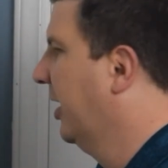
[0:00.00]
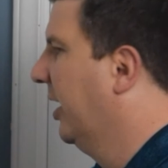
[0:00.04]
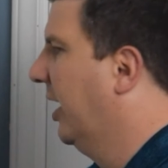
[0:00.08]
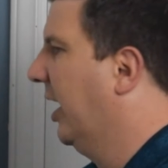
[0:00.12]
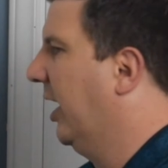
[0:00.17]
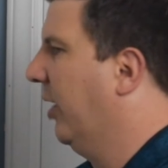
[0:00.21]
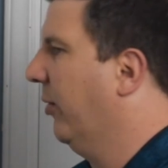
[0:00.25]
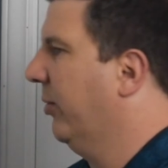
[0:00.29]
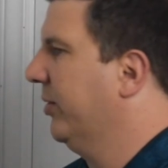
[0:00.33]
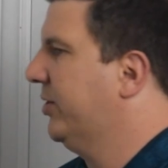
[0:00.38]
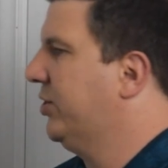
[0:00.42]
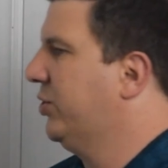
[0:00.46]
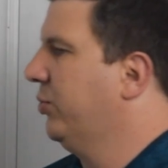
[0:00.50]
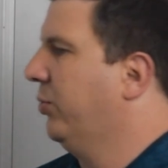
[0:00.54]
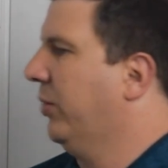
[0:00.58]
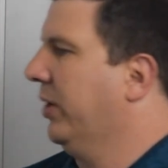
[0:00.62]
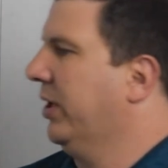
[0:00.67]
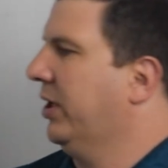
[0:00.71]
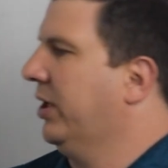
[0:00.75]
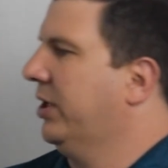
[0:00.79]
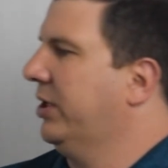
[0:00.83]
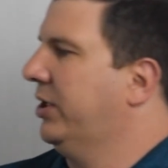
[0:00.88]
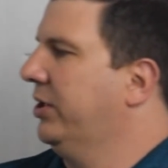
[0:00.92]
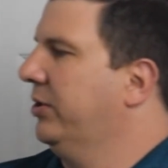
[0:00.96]
What you
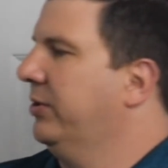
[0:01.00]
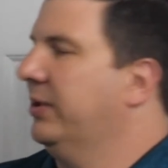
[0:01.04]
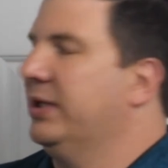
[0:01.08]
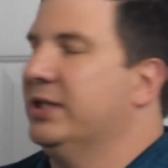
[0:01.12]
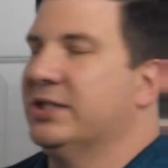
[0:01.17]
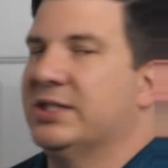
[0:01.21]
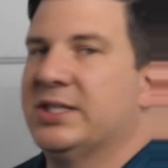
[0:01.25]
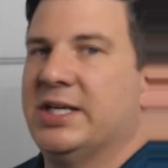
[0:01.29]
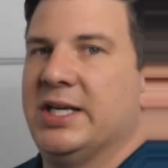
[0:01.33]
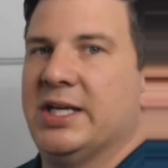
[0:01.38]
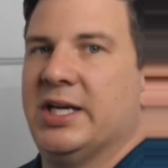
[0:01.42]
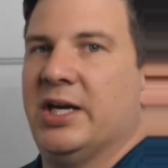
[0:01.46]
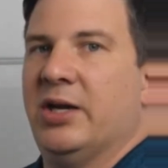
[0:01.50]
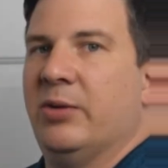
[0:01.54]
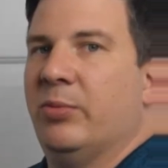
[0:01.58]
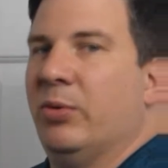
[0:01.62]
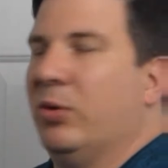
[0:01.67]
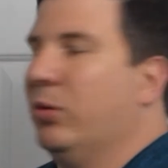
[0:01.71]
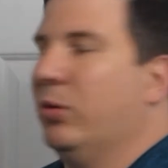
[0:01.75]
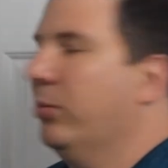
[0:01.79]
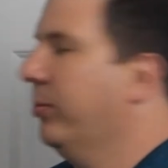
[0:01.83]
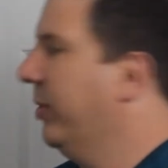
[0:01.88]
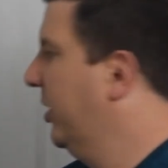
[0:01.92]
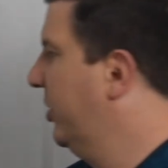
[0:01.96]
want to do is get a
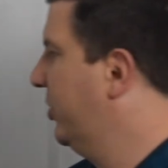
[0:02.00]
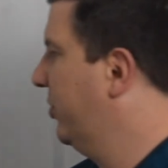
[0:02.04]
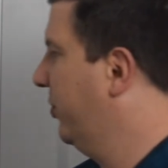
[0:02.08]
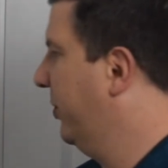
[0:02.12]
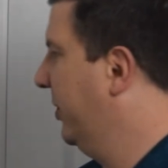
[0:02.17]
whole bunch